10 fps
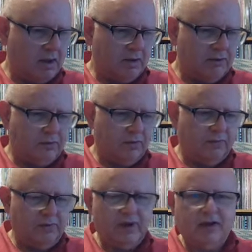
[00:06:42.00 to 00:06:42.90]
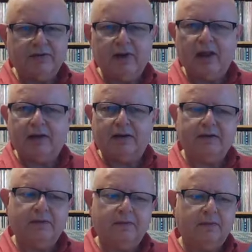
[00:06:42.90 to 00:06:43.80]
sort of Yes Light,
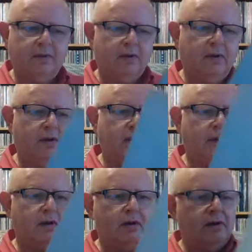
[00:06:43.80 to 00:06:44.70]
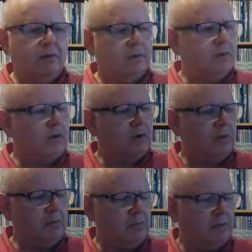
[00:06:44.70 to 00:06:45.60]
but I
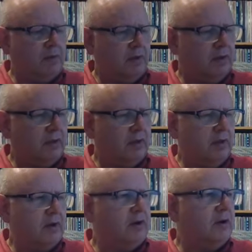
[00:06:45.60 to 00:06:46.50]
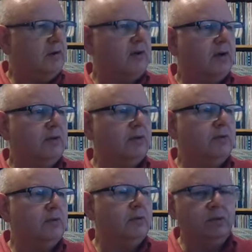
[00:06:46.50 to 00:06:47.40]
remember, I think, hearing a track or
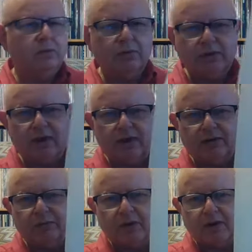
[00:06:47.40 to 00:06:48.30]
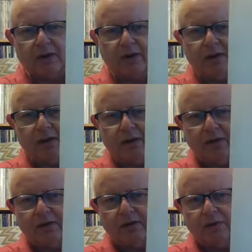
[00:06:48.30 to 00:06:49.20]
2 years back
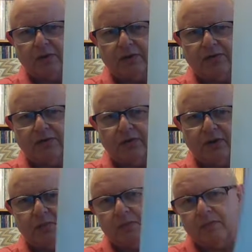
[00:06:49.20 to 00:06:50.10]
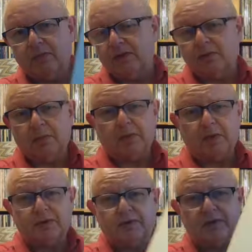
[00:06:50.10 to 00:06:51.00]
and quite enjoying it. Mind you, I'm a
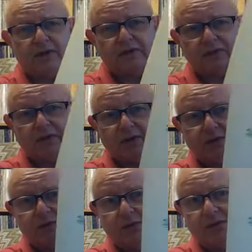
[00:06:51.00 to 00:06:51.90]
massive Yes fan, so